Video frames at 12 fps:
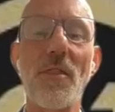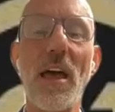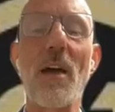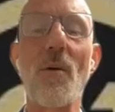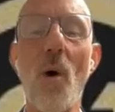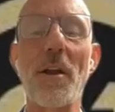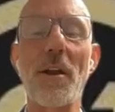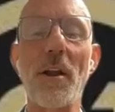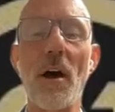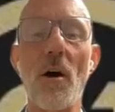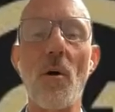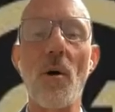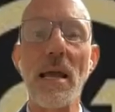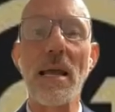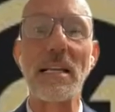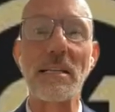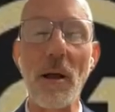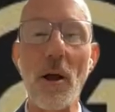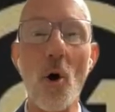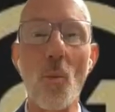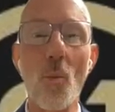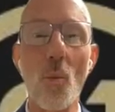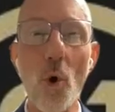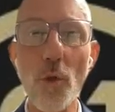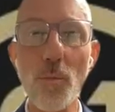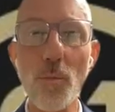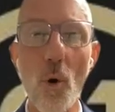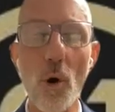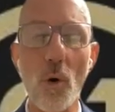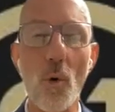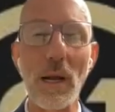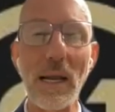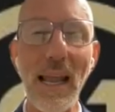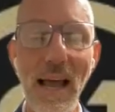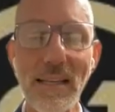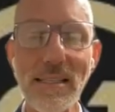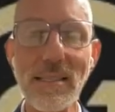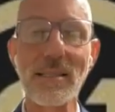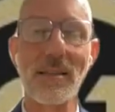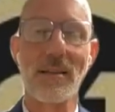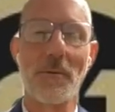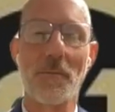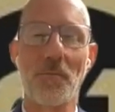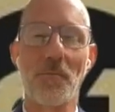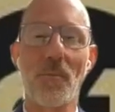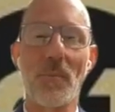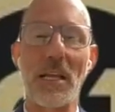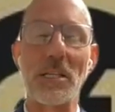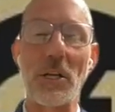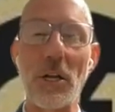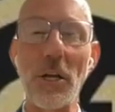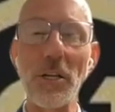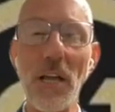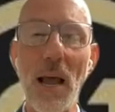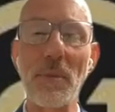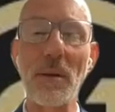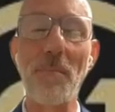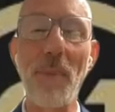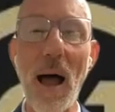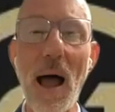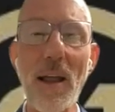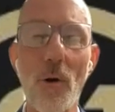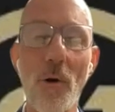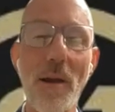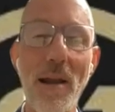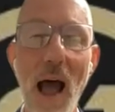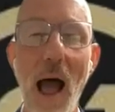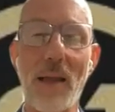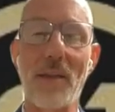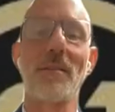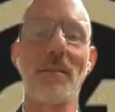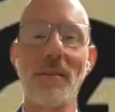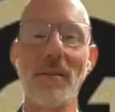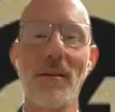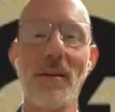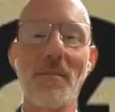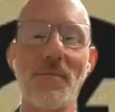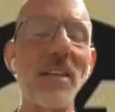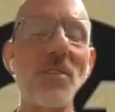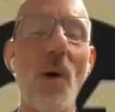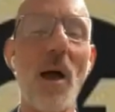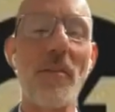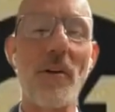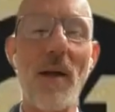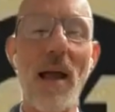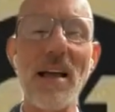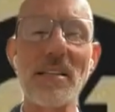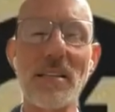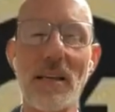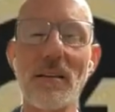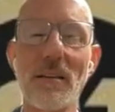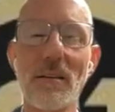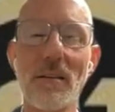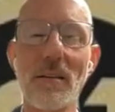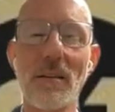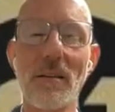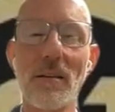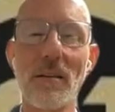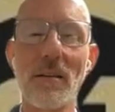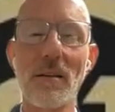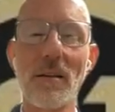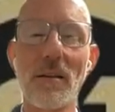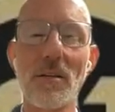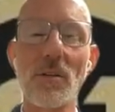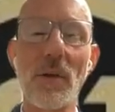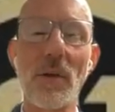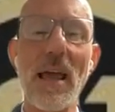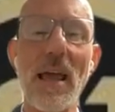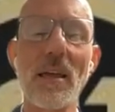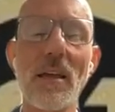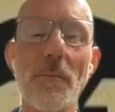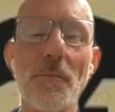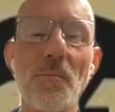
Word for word: They want to know: Is my home worth more or less? Is it a good time to buy or not? That's why they're asking. So, gang,